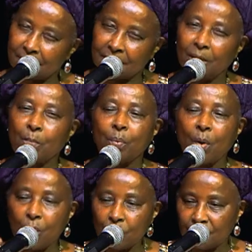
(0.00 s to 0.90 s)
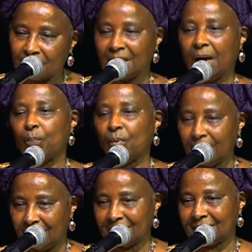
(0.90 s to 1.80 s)
is imposed
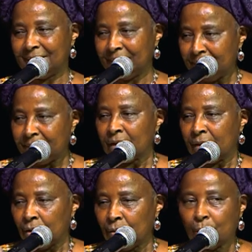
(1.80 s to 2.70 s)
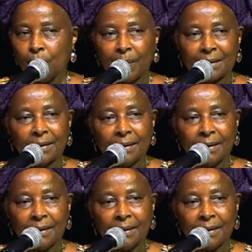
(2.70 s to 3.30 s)
upon us, you know, but